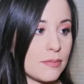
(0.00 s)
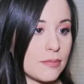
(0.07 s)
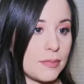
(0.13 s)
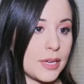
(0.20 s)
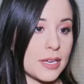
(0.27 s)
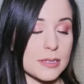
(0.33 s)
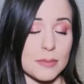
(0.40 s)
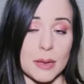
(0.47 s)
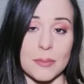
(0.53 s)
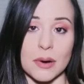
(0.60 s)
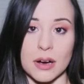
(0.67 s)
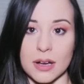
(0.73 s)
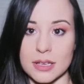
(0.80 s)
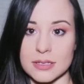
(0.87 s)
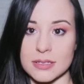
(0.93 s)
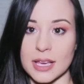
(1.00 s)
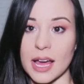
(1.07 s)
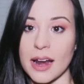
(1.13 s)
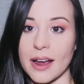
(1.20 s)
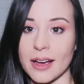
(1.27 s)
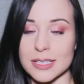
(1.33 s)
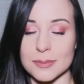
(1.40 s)
because my boss had
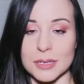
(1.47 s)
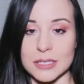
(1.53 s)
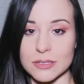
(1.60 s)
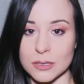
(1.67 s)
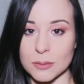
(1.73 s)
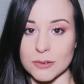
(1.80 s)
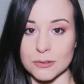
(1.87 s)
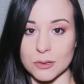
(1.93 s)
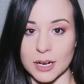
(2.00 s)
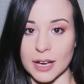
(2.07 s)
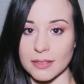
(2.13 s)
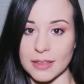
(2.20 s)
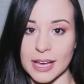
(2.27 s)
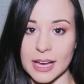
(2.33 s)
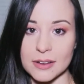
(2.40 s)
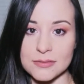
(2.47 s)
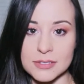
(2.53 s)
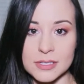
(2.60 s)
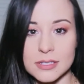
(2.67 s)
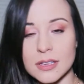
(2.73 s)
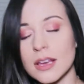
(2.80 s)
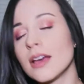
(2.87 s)
asked me to before I
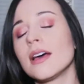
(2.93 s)
left,